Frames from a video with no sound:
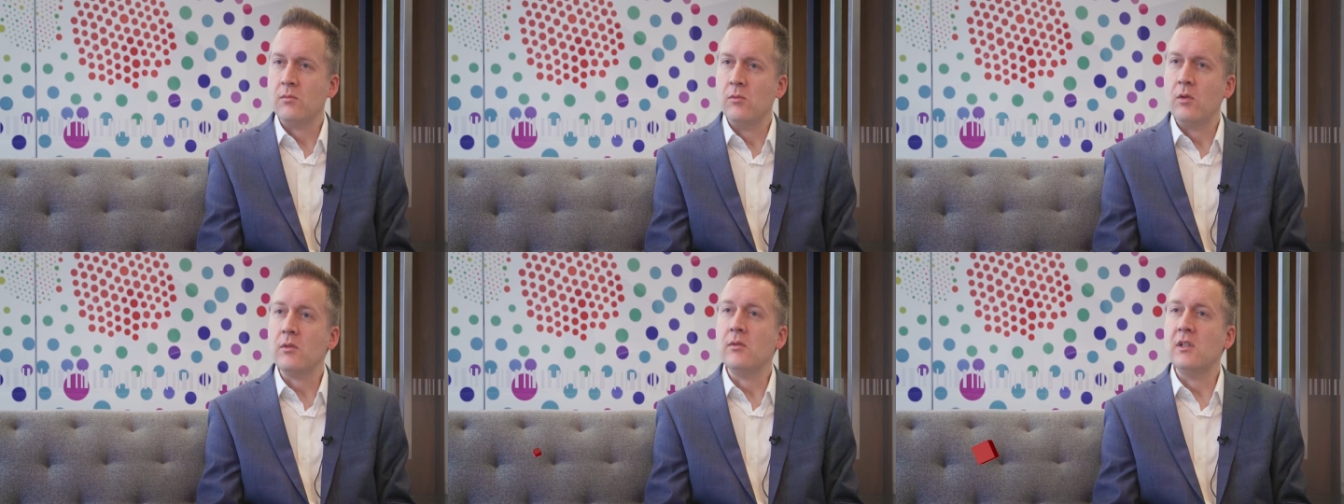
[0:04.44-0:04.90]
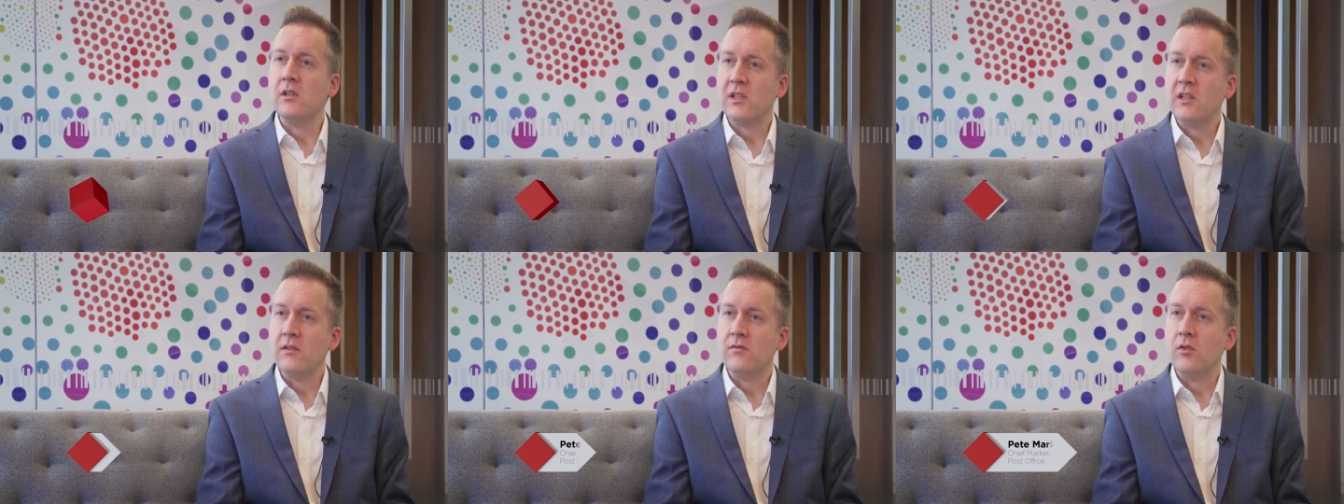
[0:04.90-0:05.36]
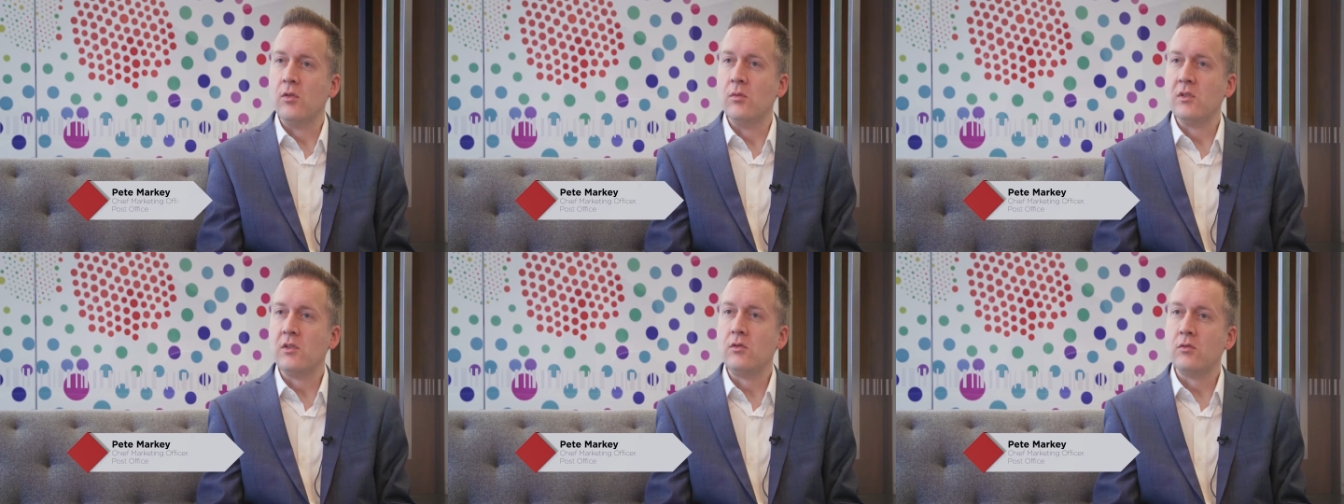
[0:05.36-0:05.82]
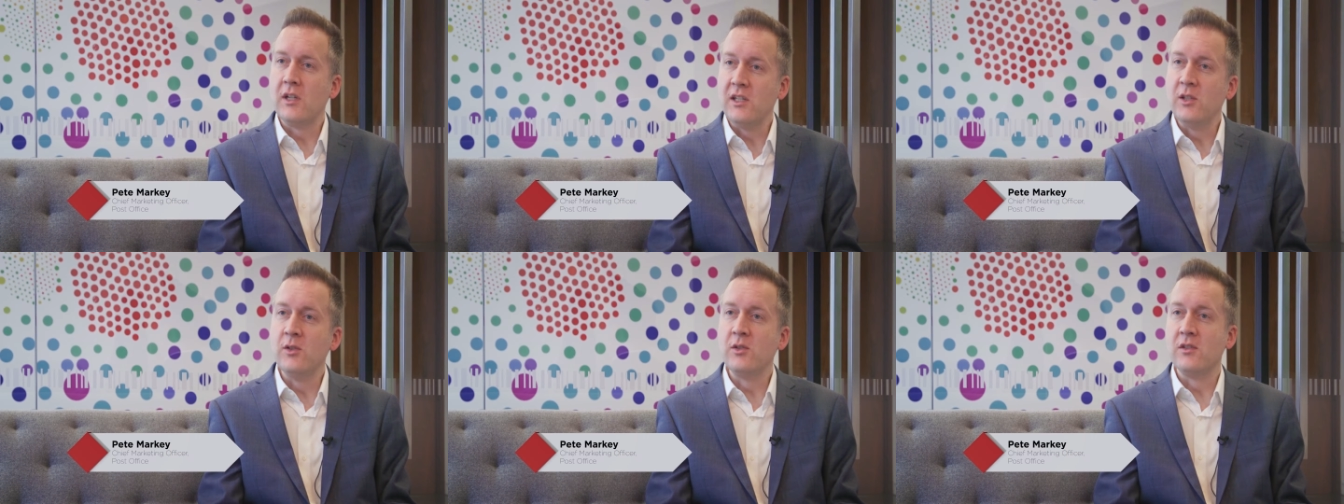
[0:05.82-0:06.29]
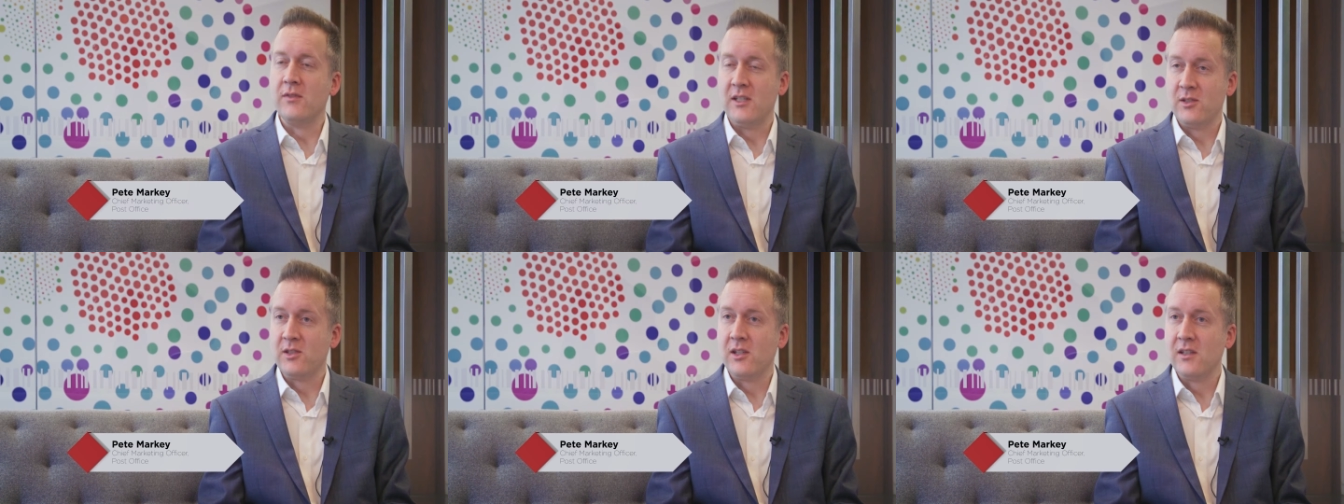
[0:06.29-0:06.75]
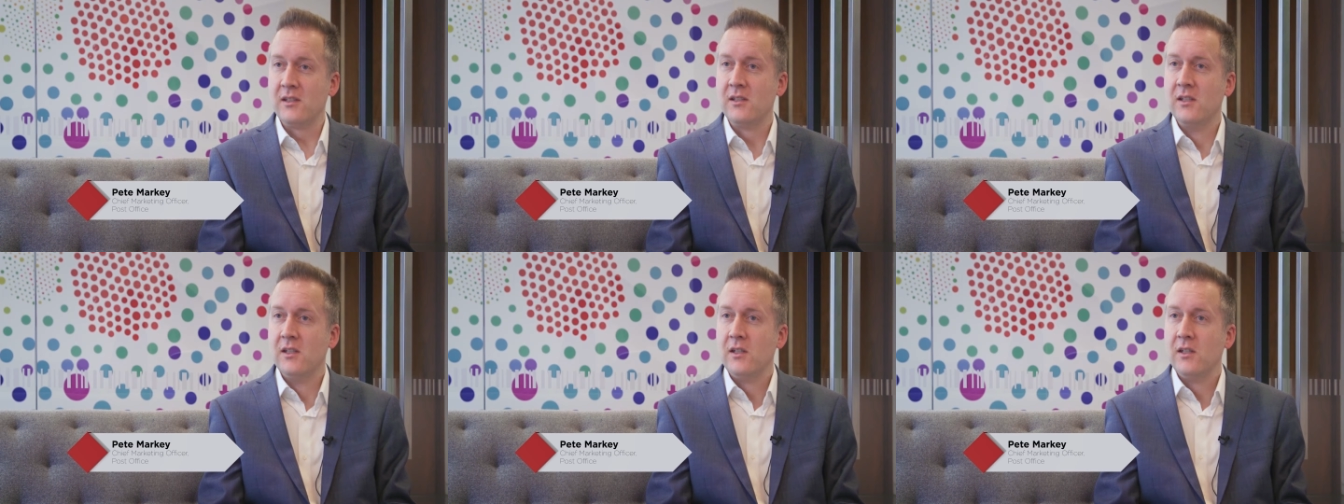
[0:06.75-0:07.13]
and what we were looking for was great use of insight,